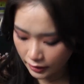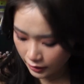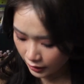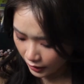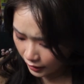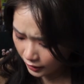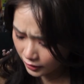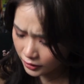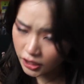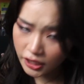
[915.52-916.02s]
it
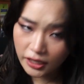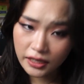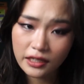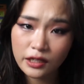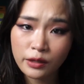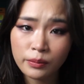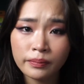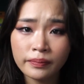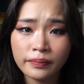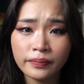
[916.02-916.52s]
kind of just
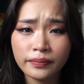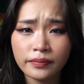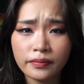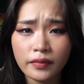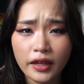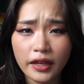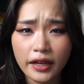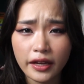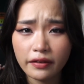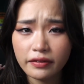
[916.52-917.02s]

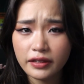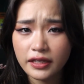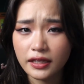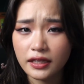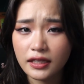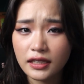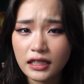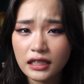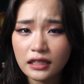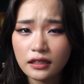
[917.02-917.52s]
gives
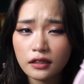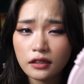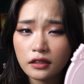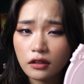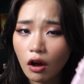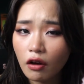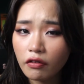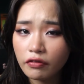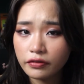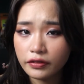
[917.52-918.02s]
a
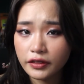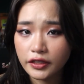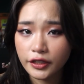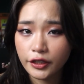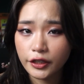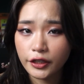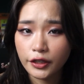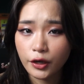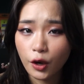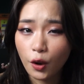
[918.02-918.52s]

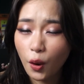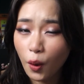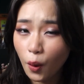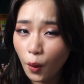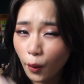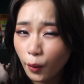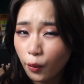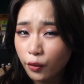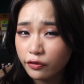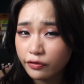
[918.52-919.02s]
softer
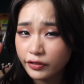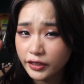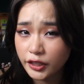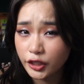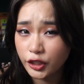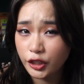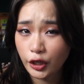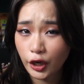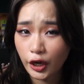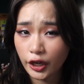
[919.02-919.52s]

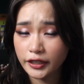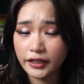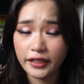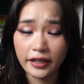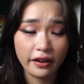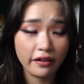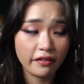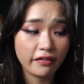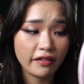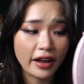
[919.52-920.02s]
overdrawn
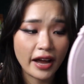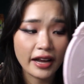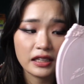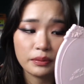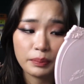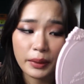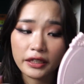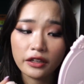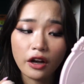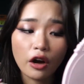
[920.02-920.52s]
effect,
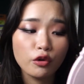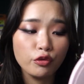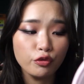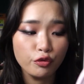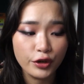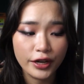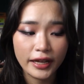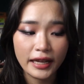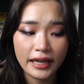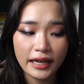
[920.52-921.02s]
but not
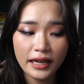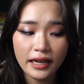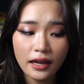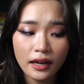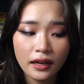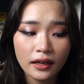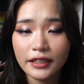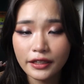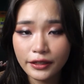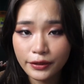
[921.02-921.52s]
really.
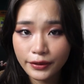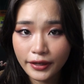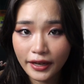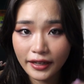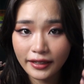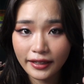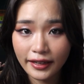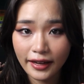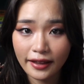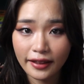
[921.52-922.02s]
So you
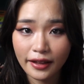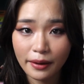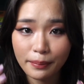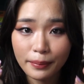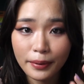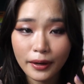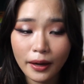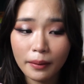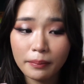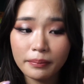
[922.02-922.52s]
kind of get that
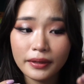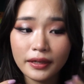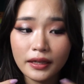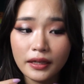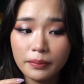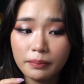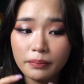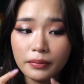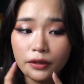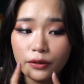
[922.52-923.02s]
plump
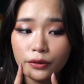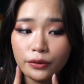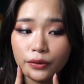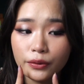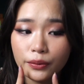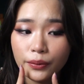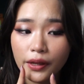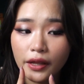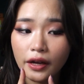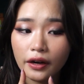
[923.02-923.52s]
lip
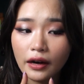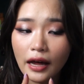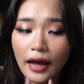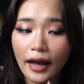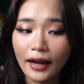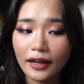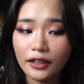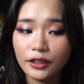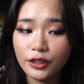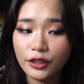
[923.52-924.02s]
look without
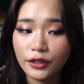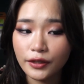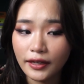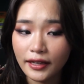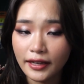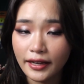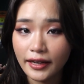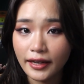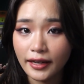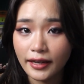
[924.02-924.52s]

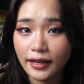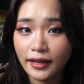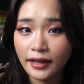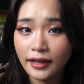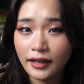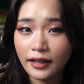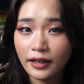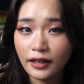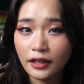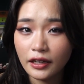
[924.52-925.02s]
actually
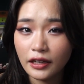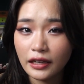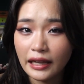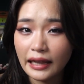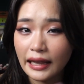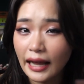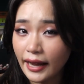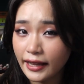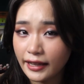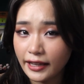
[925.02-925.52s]

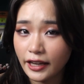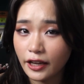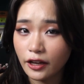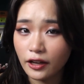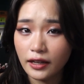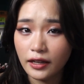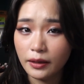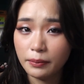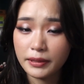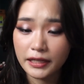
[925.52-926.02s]
lining your
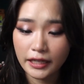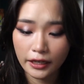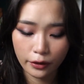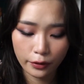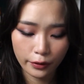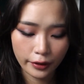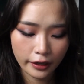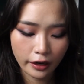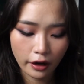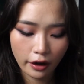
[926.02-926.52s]
lips and
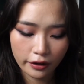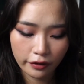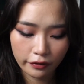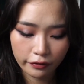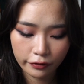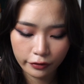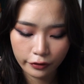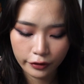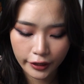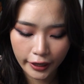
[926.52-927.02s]
going all the
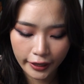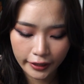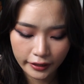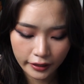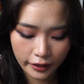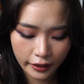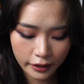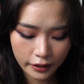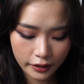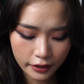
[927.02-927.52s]
full 9
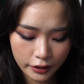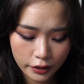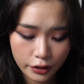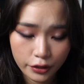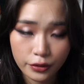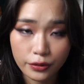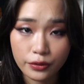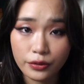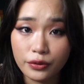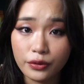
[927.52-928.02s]
yards
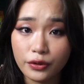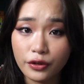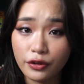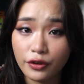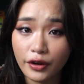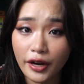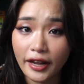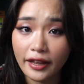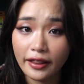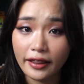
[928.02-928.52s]
to
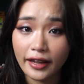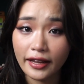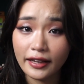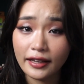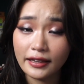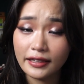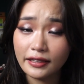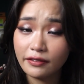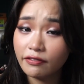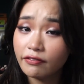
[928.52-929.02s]
create
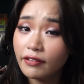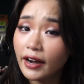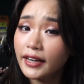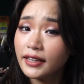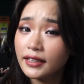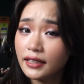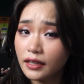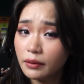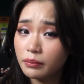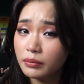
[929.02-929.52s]
that
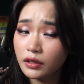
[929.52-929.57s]
defined lip